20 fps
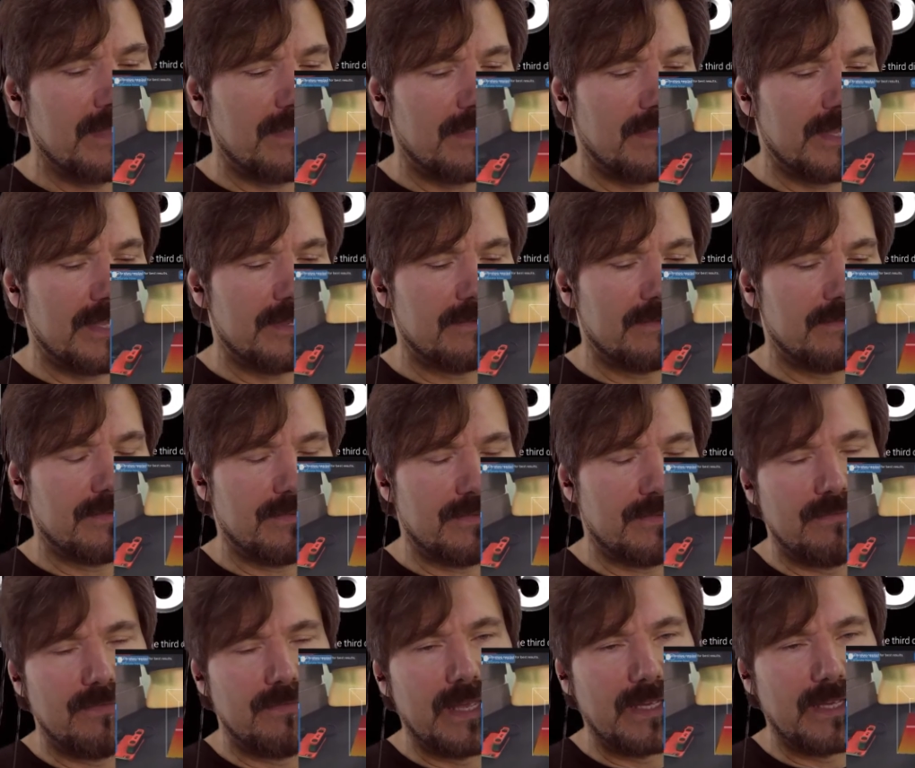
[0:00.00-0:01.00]
the
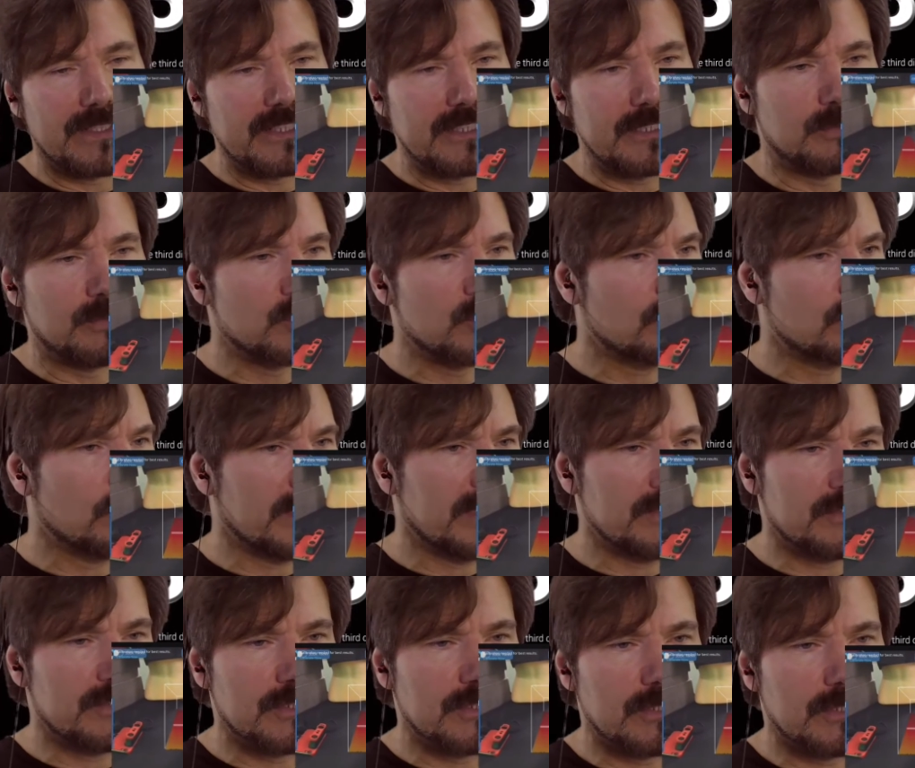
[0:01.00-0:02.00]
value between
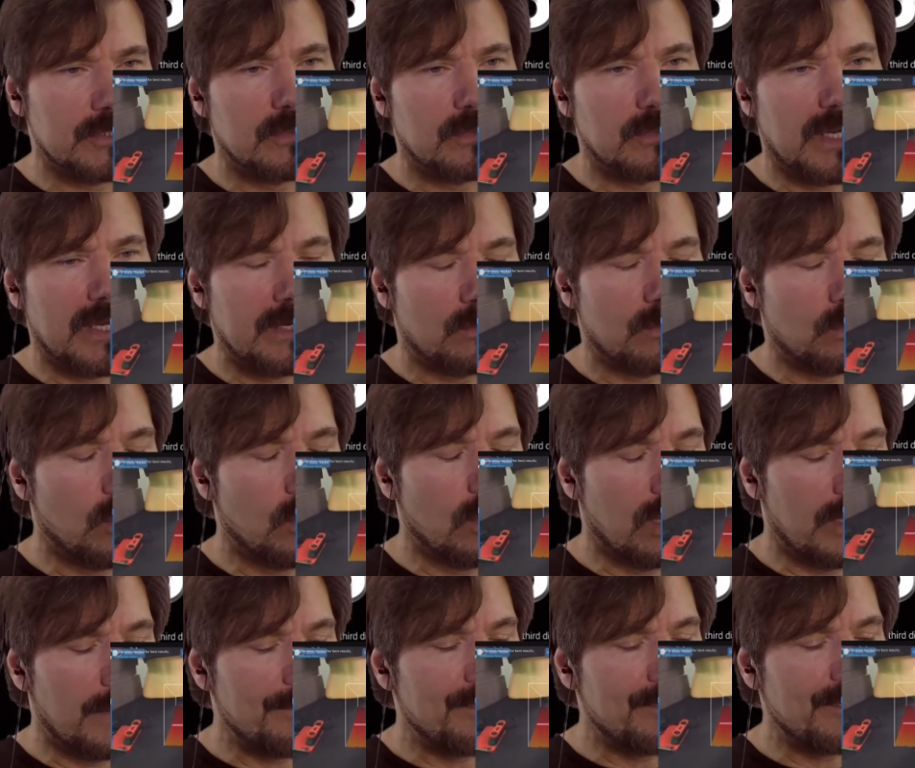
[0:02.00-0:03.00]
0 and
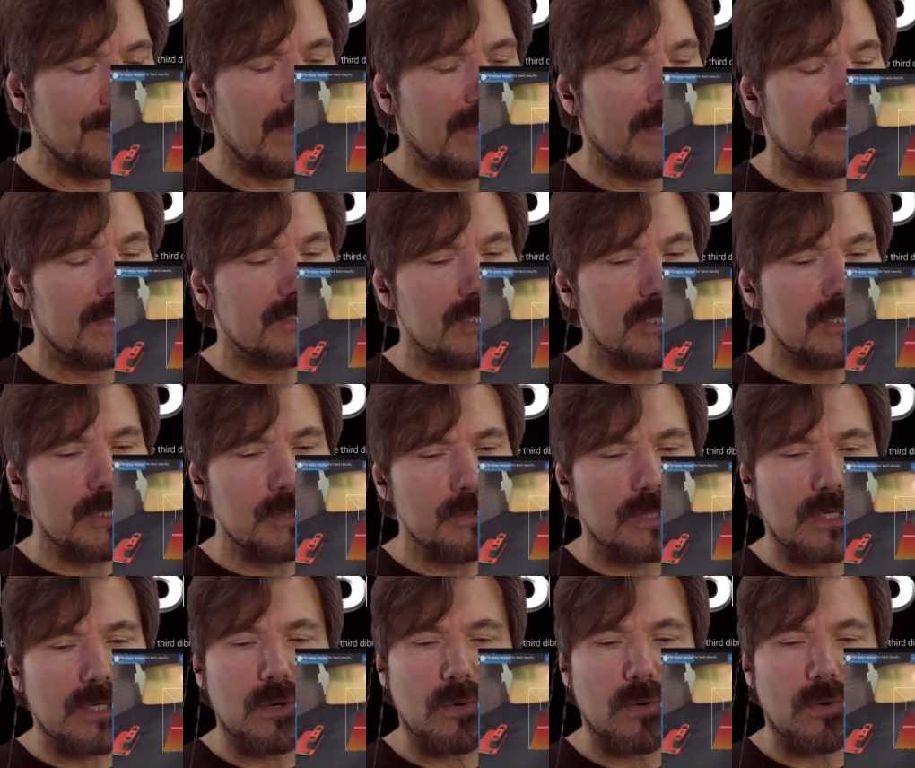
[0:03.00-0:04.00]
1 to
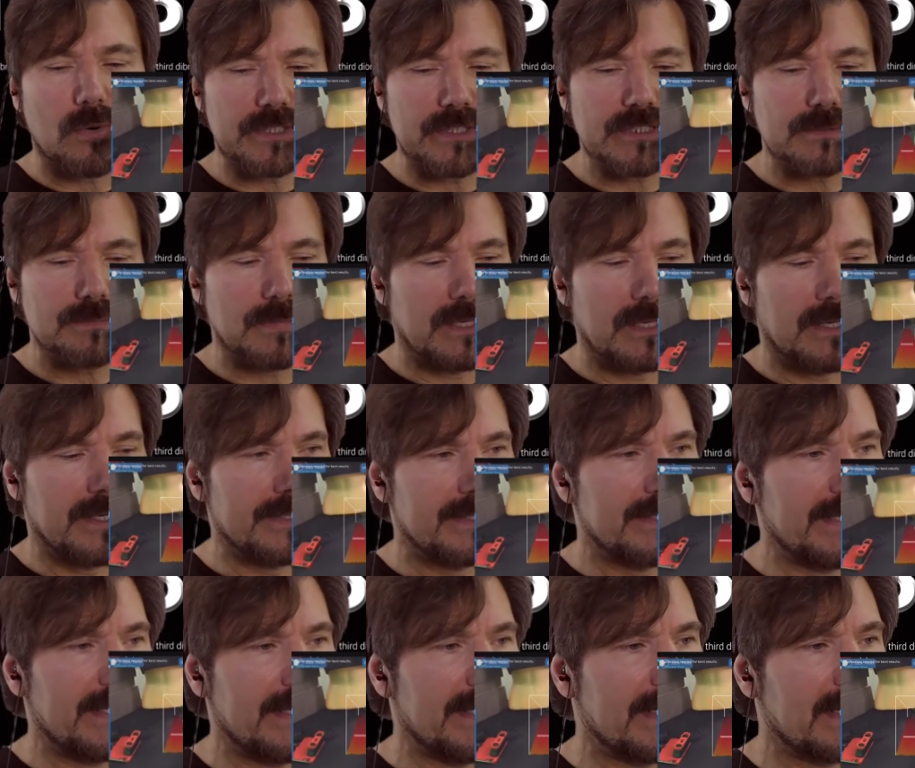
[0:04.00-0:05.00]
a
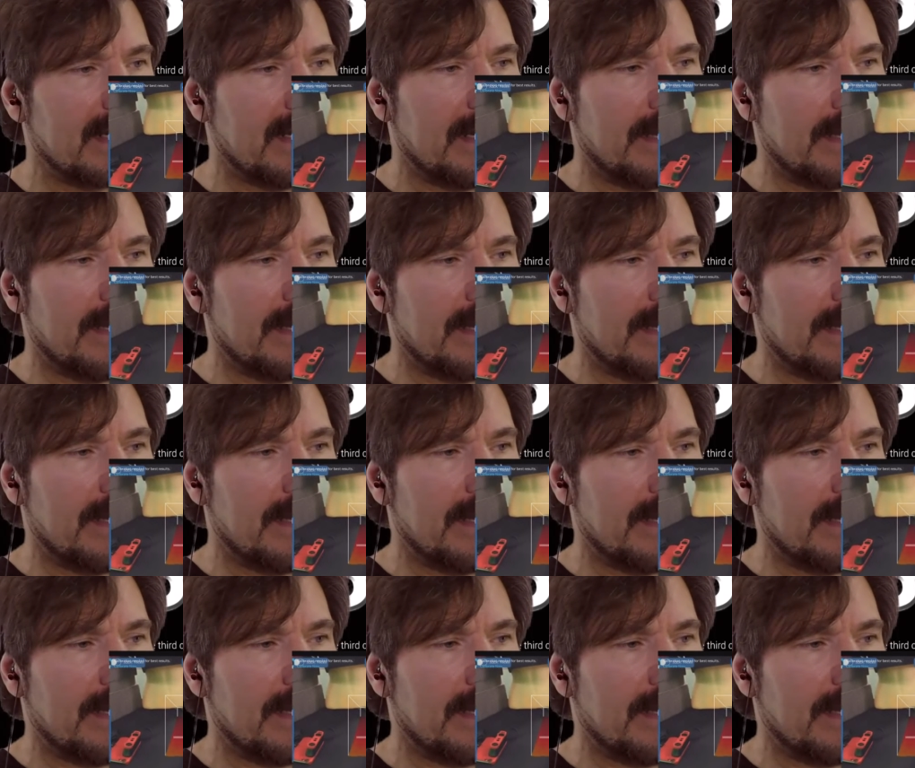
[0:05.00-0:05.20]
corresponding